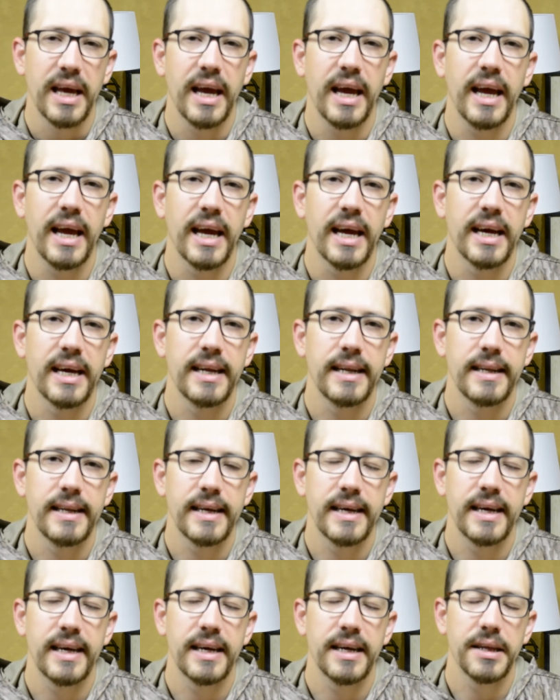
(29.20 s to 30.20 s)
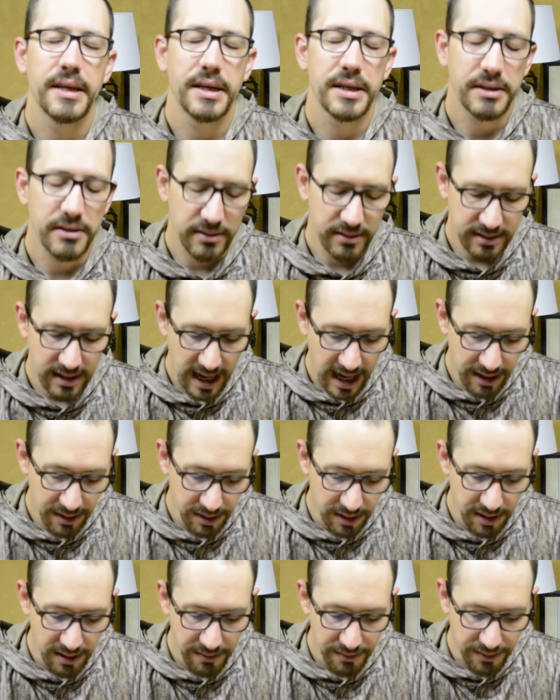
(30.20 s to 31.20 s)
And it's
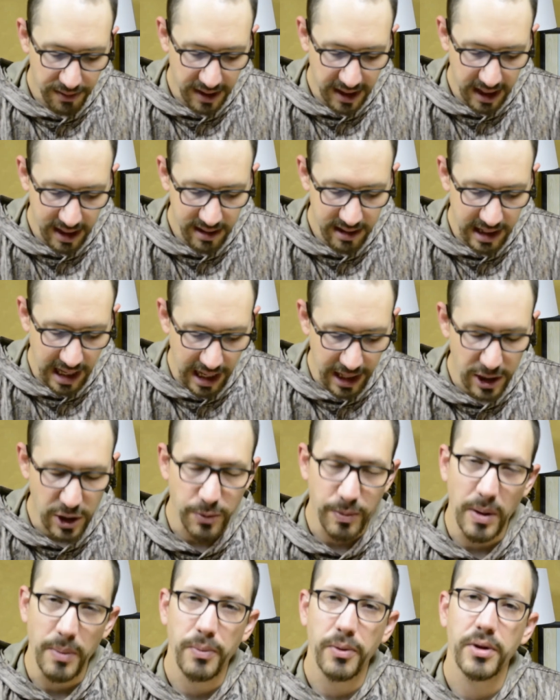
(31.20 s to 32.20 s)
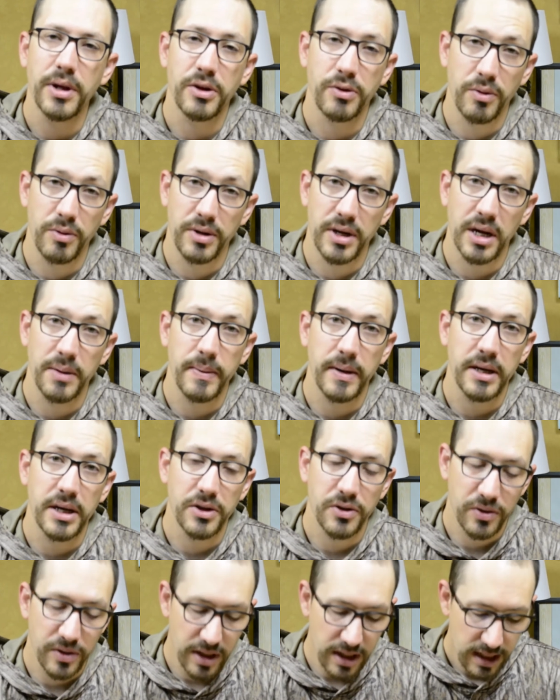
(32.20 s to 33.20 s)
entitled, Forget Danish People. That's what we talked about
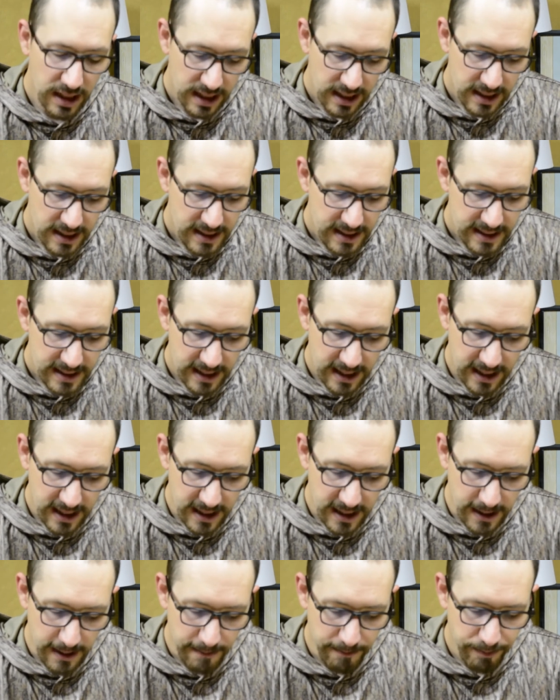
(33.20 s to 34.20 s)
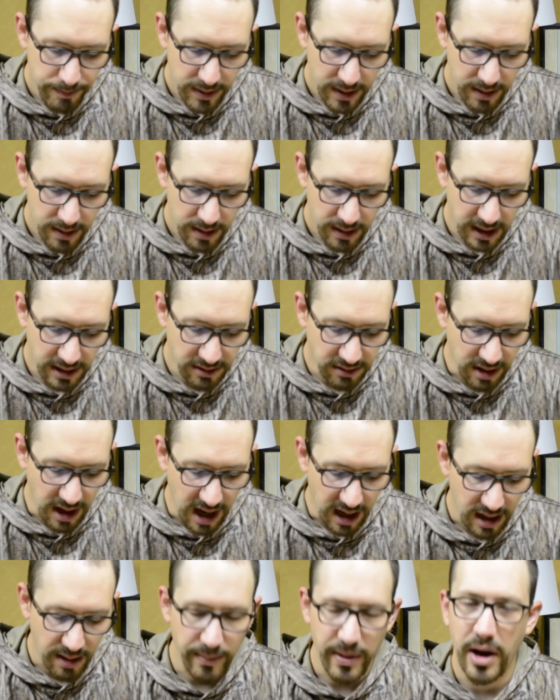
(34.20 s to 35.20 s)
yesterday. Let's
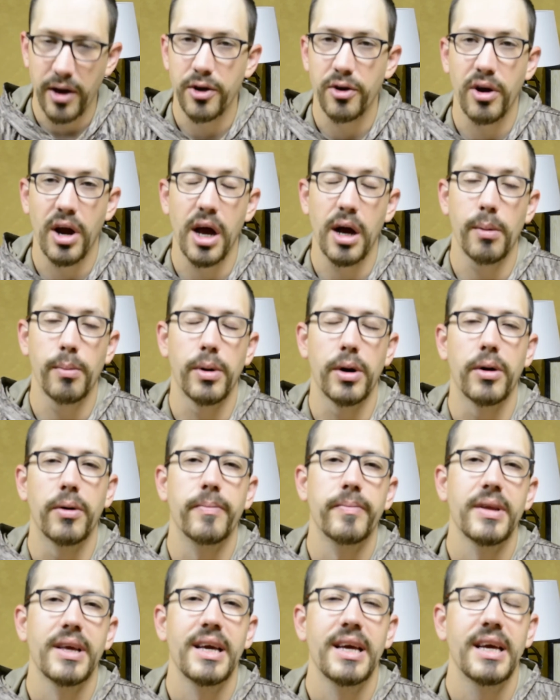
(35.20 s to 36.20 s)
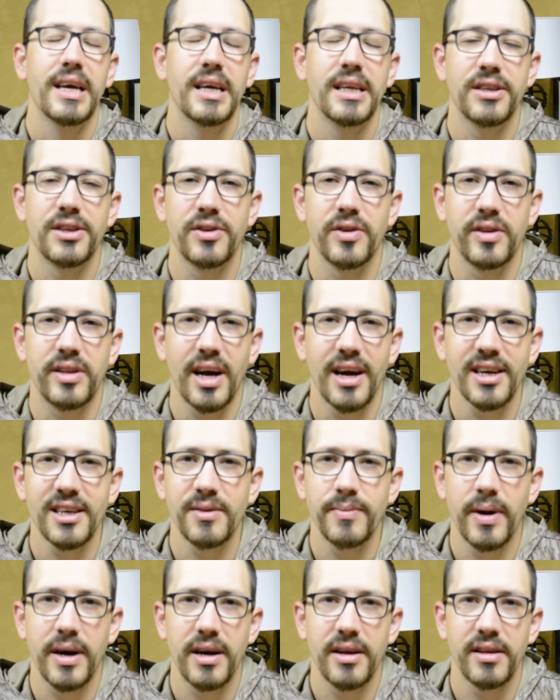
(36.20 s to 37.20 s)
talk about your elbow. And so he talks
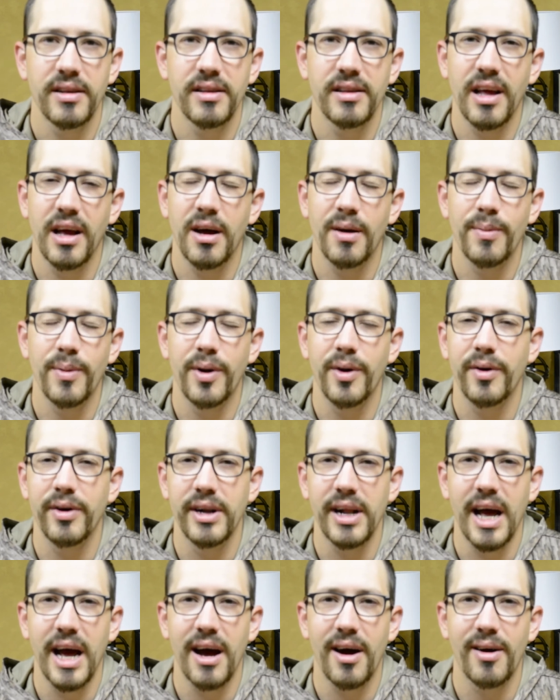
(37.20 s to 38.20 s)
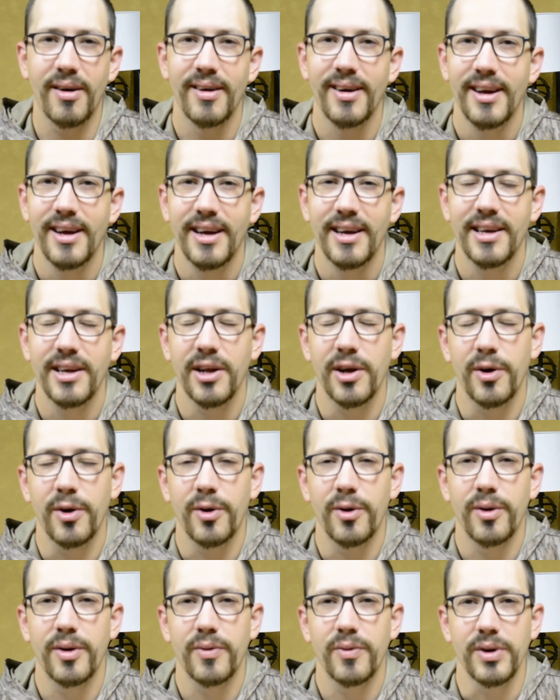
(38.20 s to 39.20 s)
about the elbow and how,
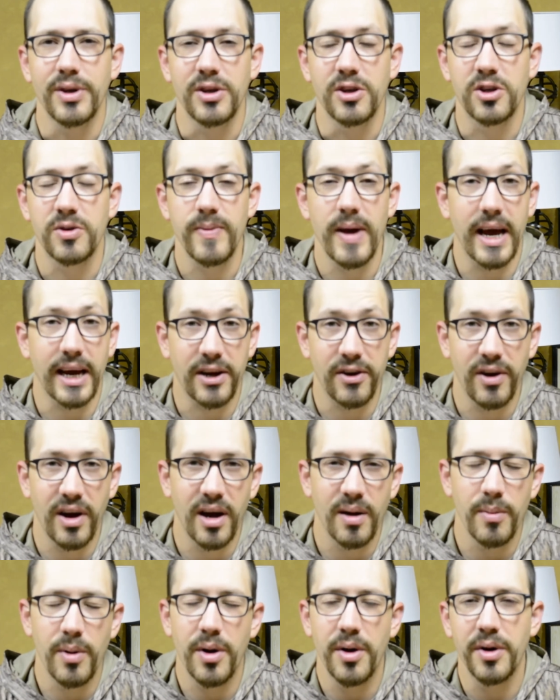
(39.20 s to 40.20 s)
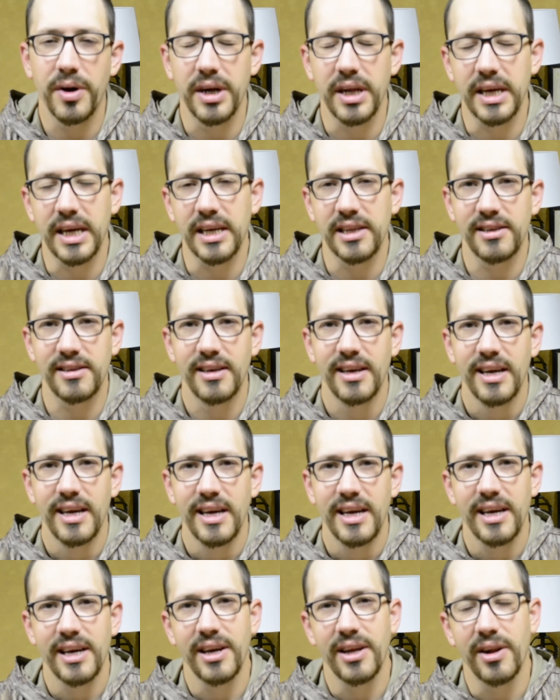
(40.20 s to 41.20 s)
when you smack your elbow and it gets,
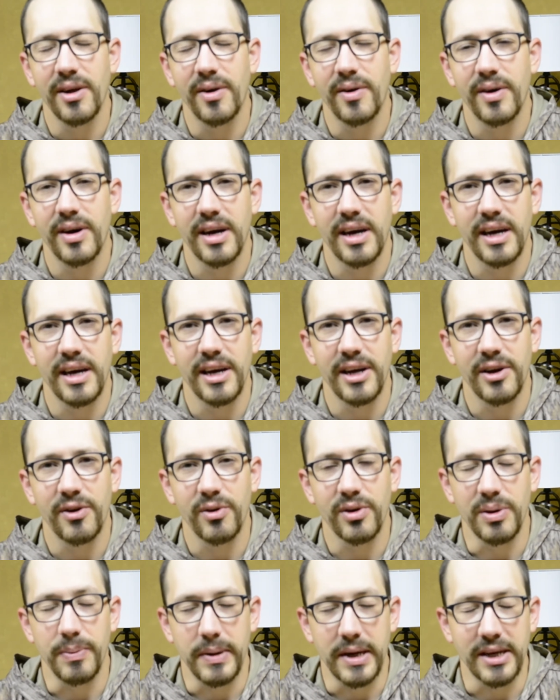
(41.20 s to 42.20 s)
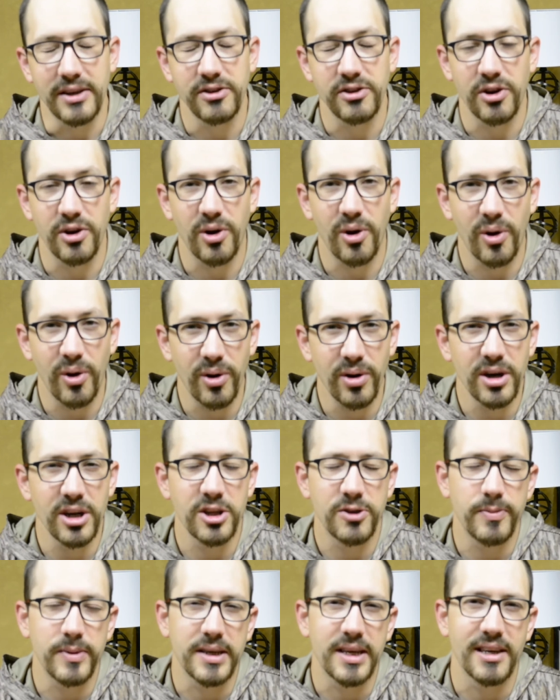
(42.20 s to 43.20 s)
and it really begins to hurt,
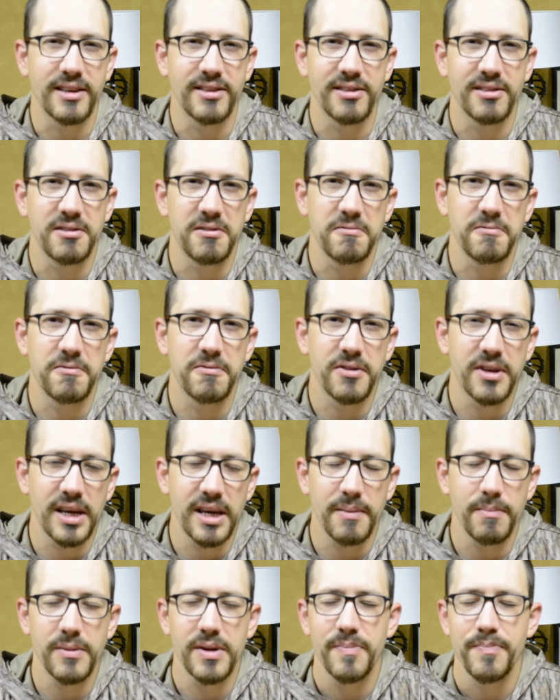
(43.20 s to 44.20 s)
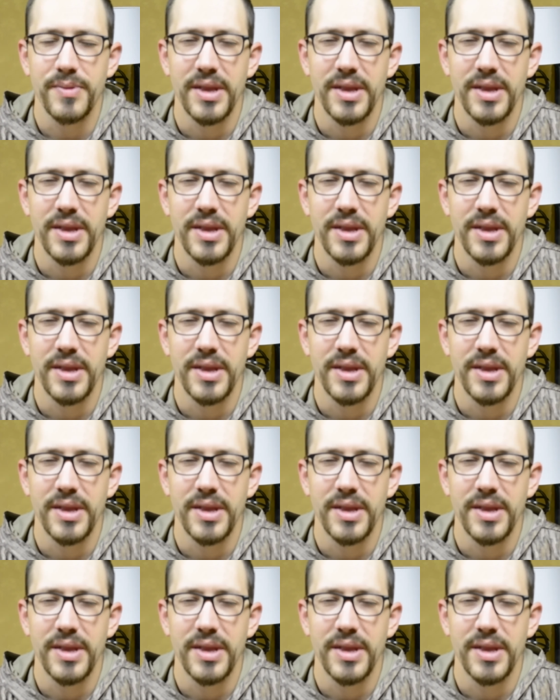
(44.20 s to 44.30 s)
it's because it's inflamed.